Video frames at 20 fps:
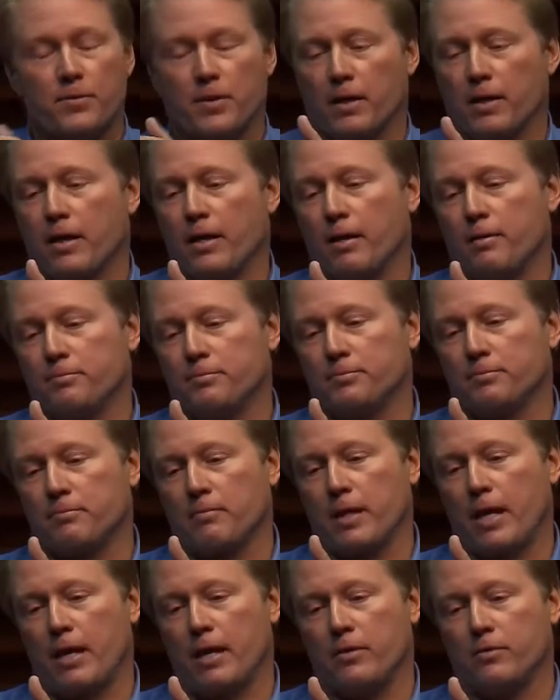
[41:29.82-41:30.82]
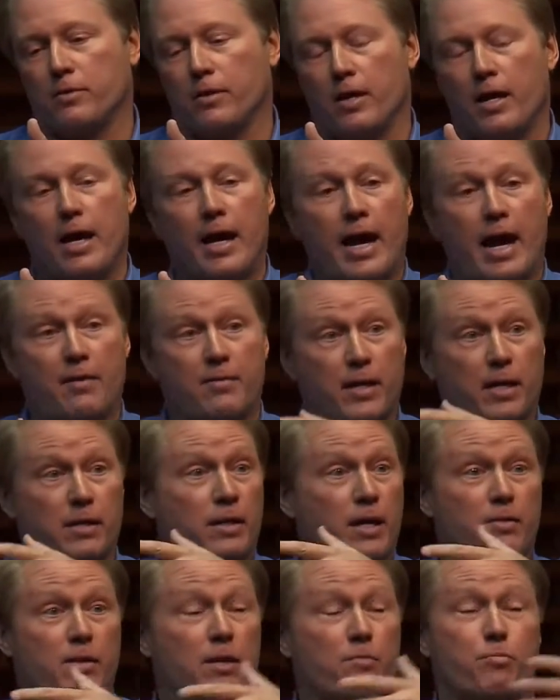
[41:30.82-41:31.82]
Um, and, and, then,
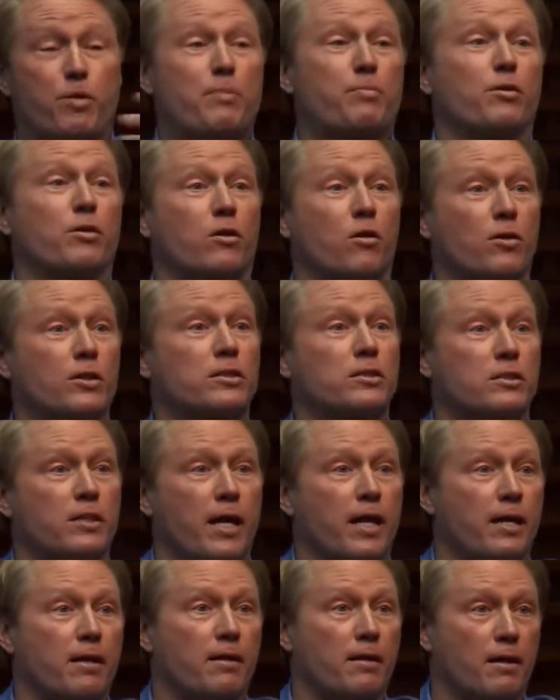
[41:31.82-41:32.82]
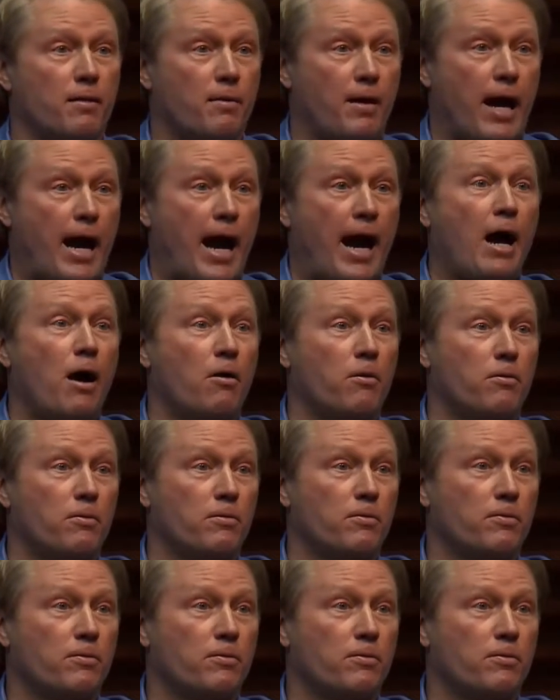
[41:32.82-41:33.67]
and then people, of course, say, how?